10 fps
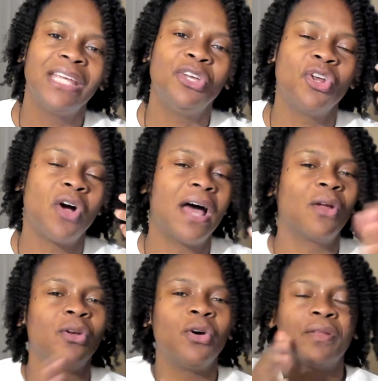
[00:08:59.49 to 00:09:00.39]
you know, I
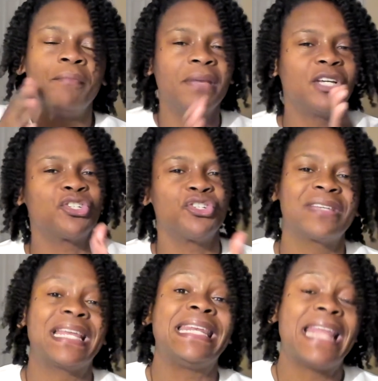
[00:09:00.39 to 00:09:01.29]
don't know the mixtures.
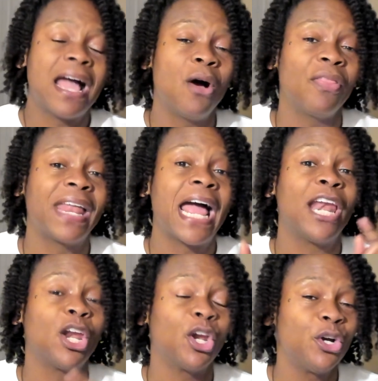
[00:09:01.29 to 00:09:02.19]
And now that I
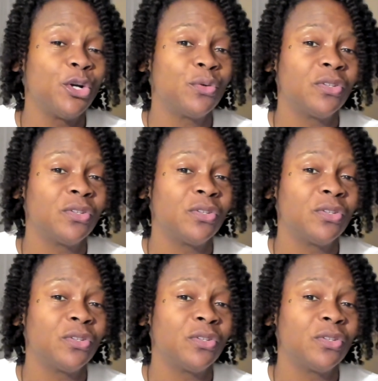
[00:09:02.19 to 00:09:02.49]
learned,